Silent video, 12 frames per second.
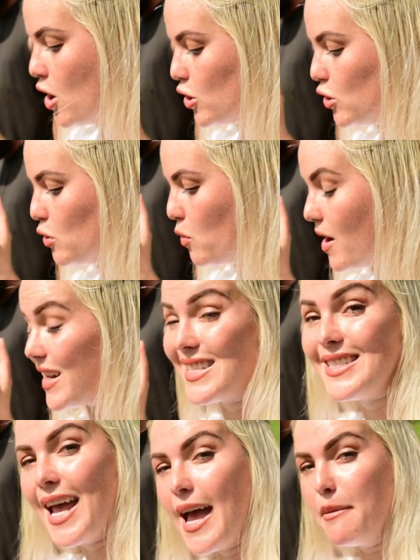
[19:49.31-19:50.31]
you want a
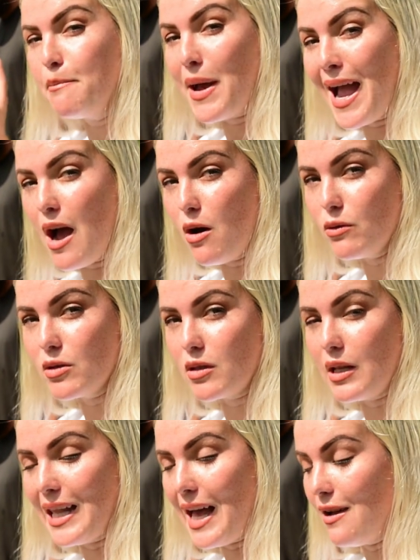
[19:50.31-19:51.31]
10 pound
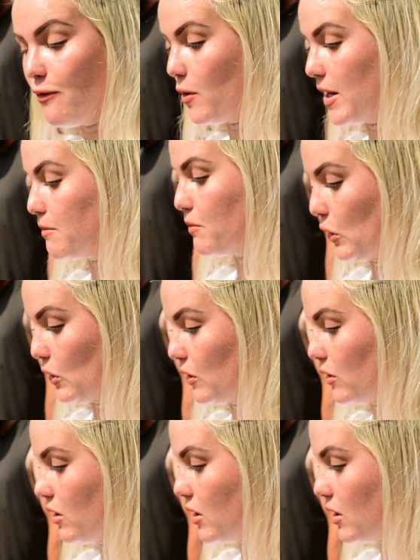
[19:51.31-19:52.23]
live weight bird